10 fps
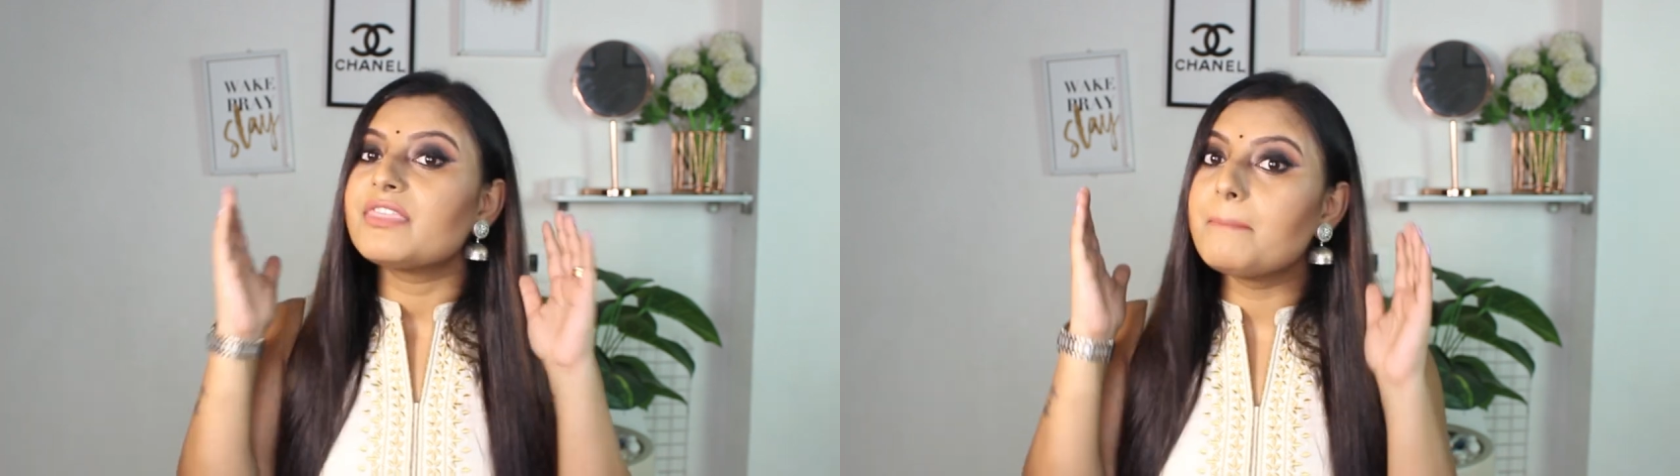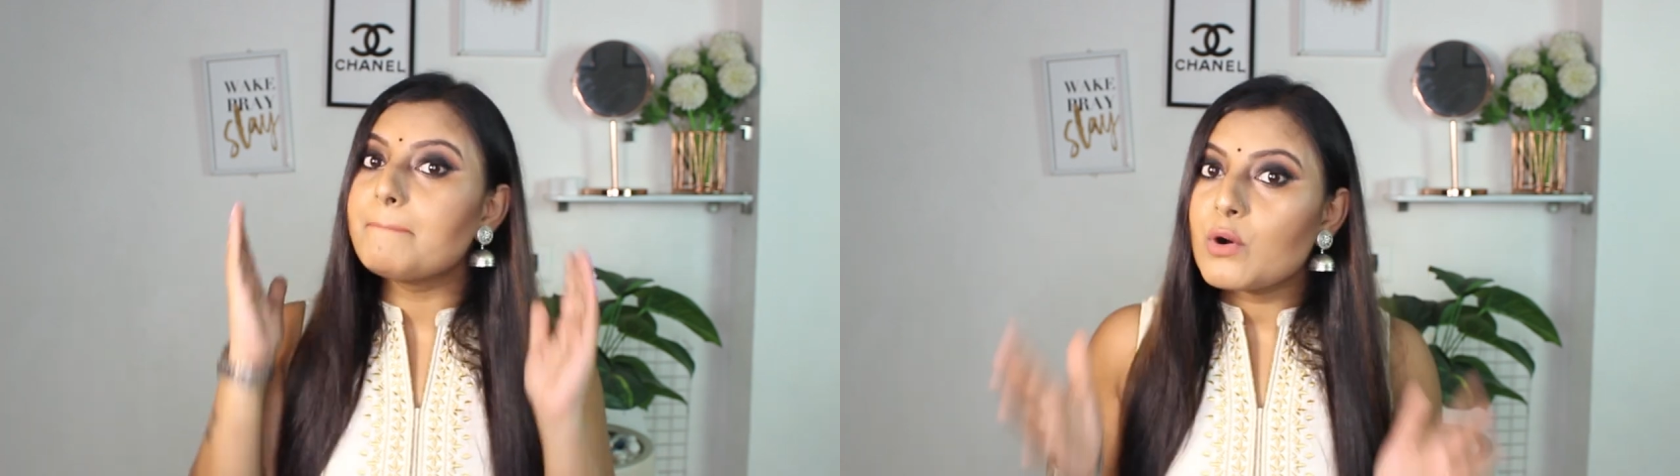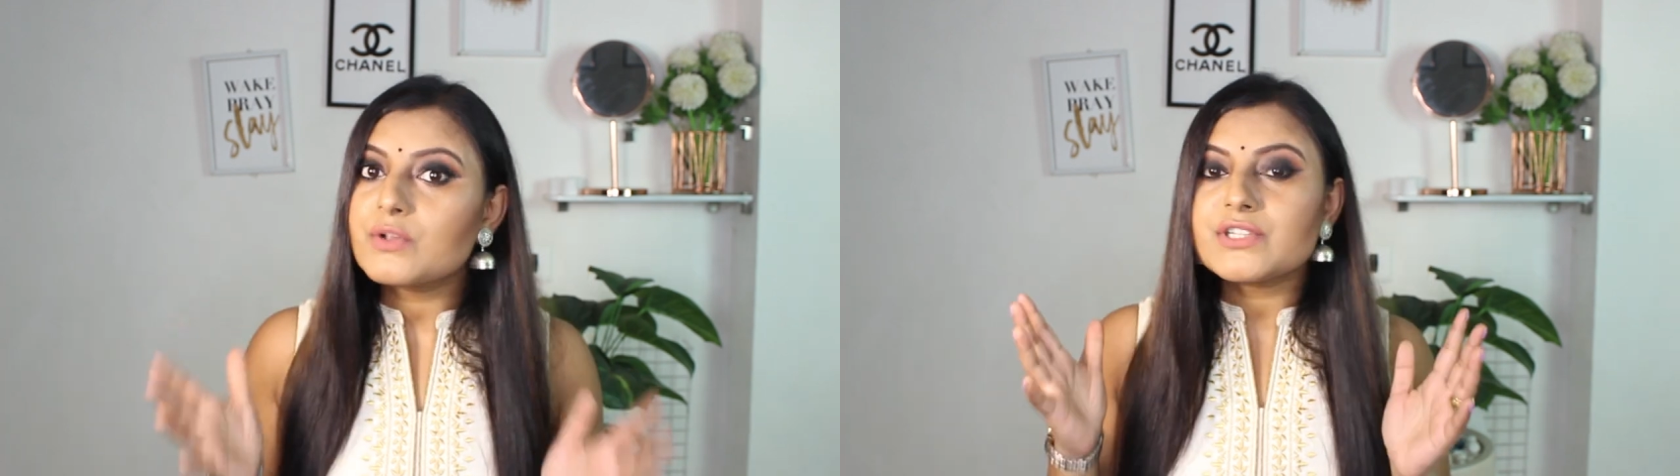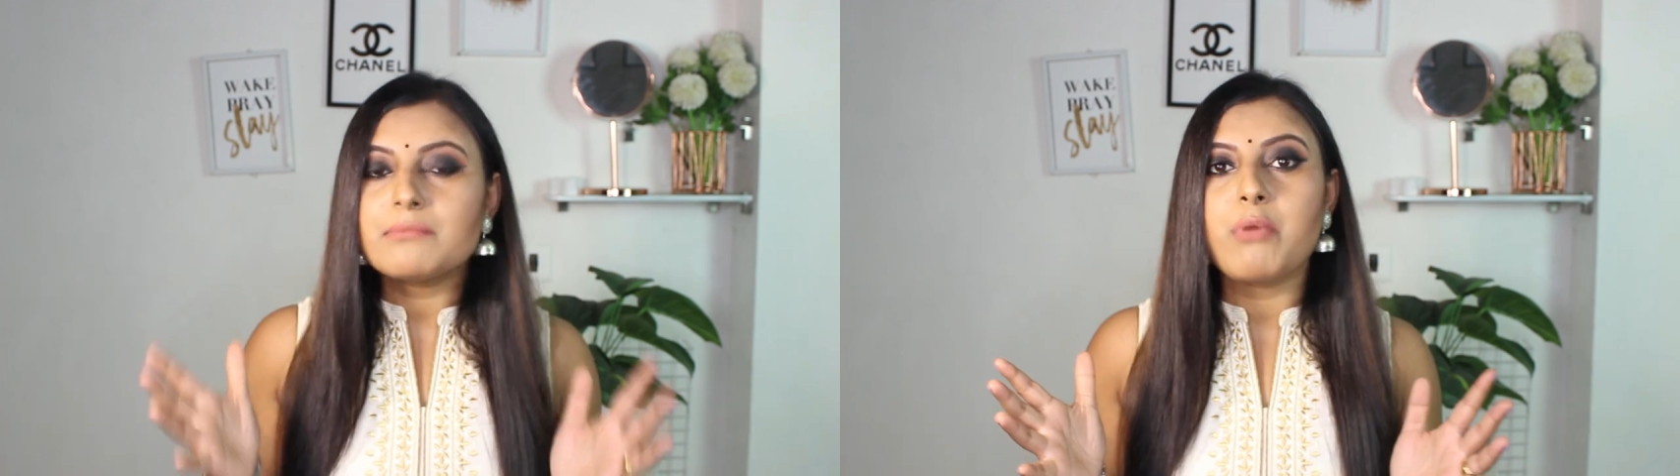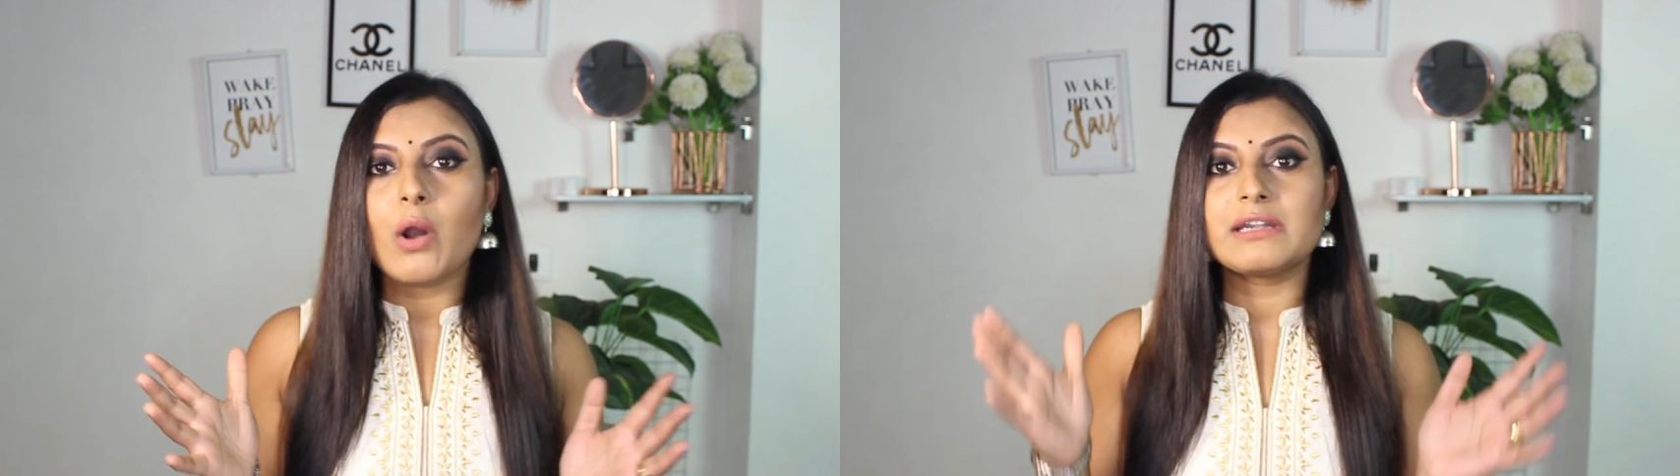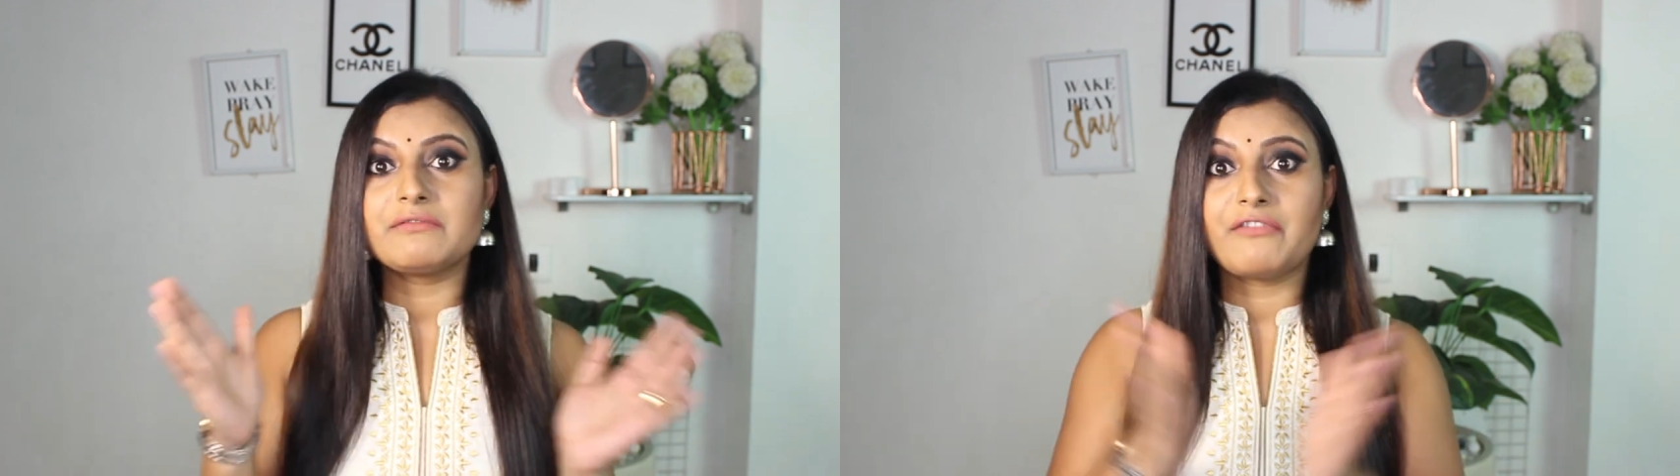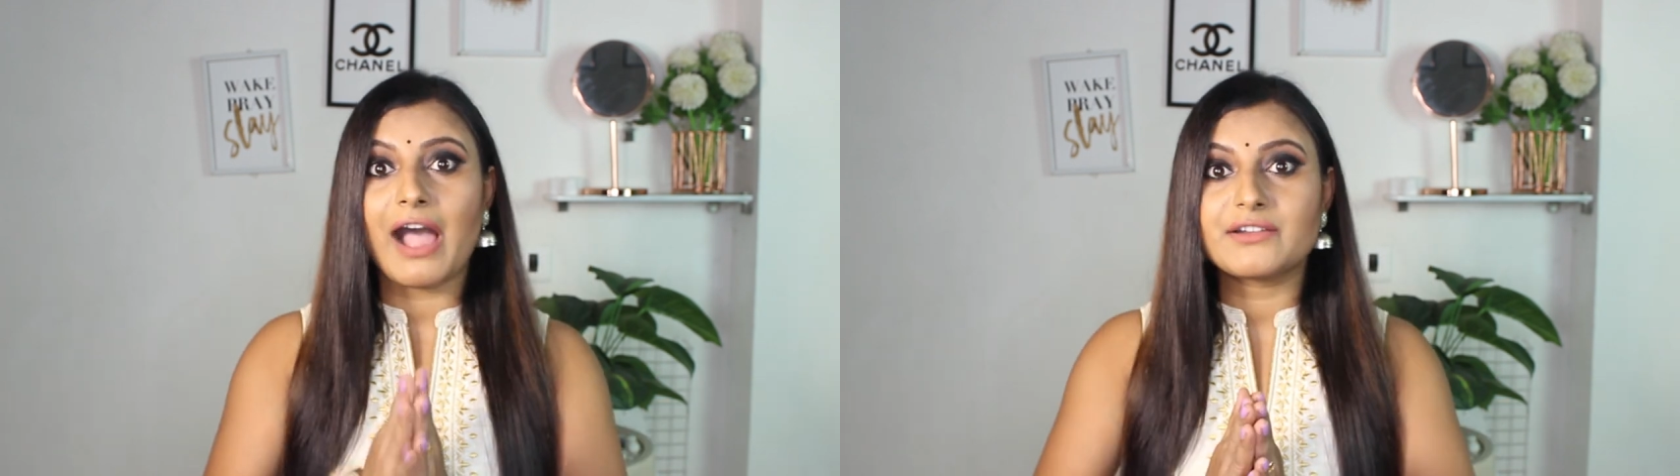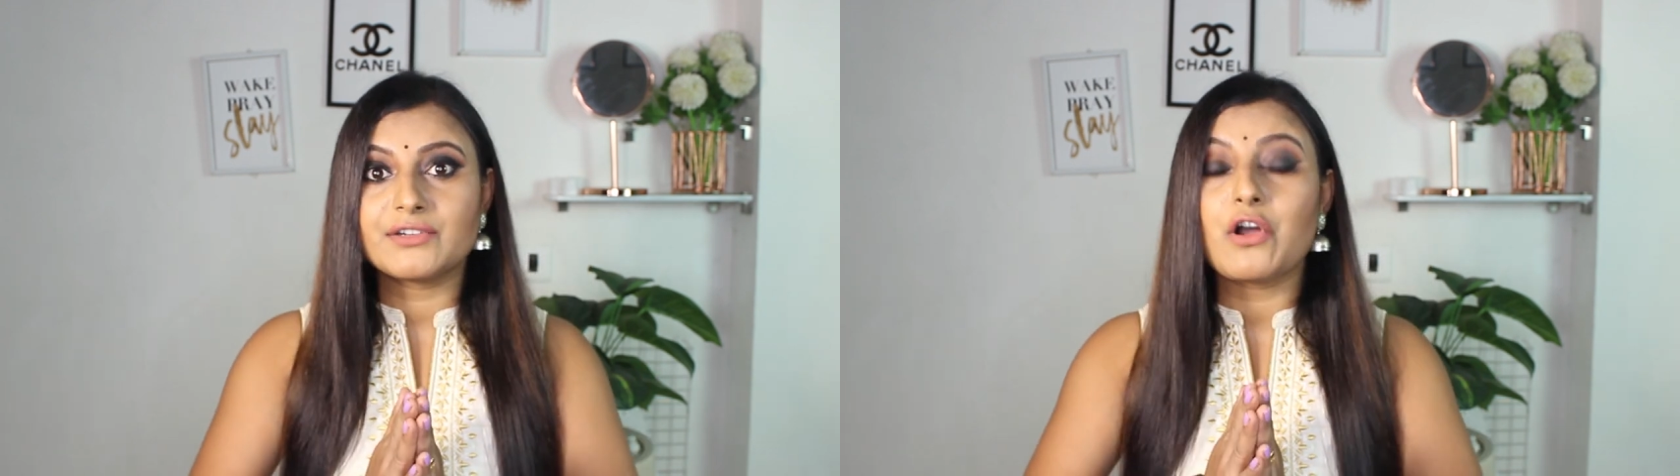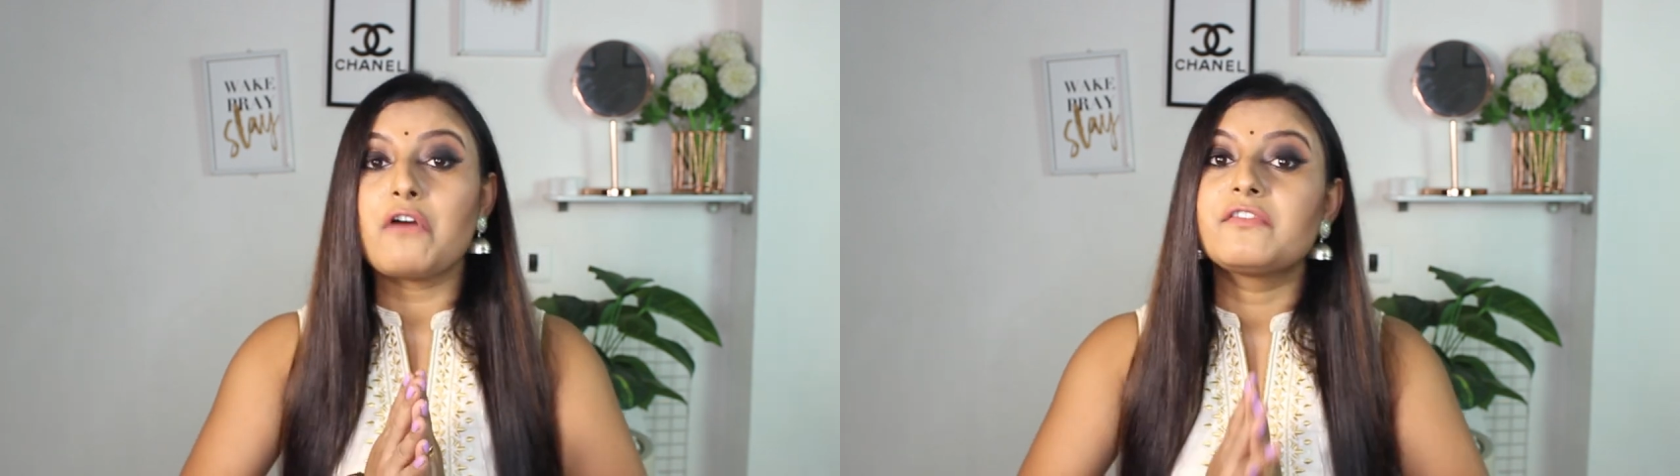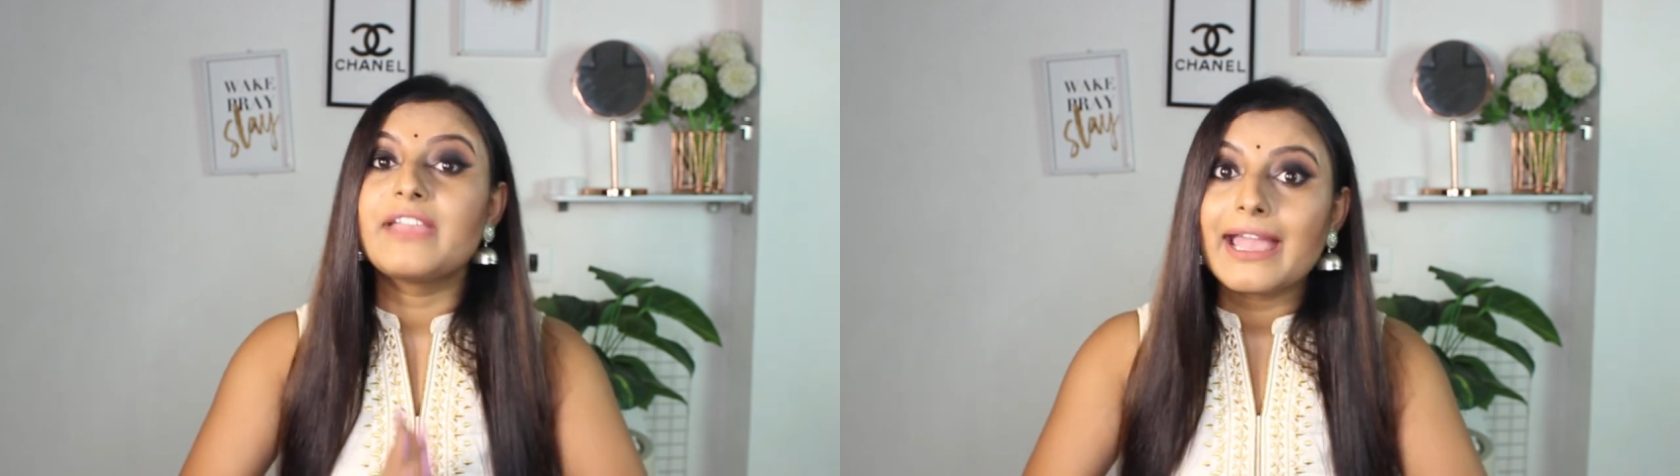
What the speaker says: The most important factor of